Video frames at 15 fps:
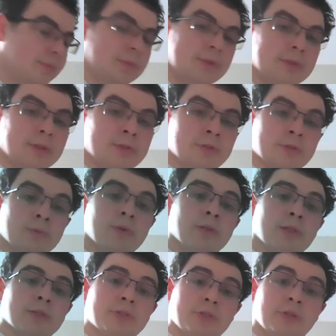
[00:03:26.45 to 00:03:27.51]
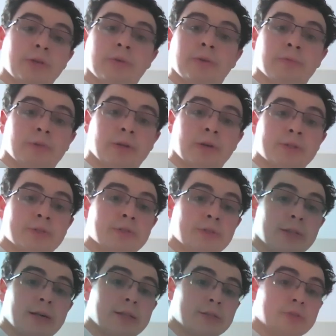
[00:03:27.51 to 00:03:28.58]
So I just want to let you know in regards to
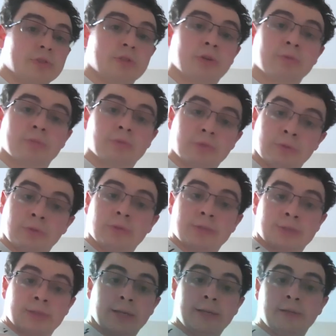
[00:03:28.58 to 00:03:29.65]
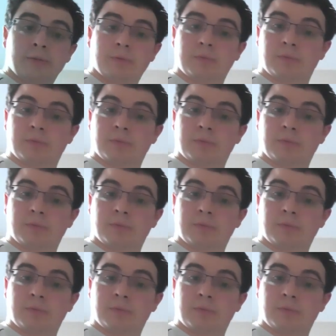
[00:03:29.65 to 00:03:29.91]
that. So don't do it tight.